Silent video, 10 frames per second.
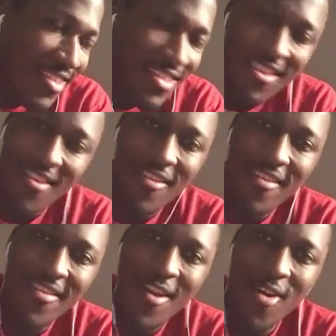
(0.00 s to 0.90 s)
she
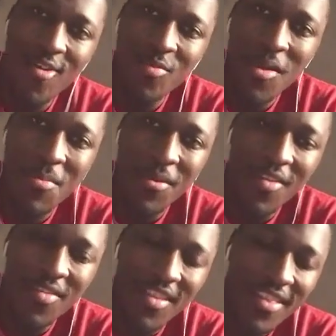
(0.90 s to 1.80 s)
already knows me personally.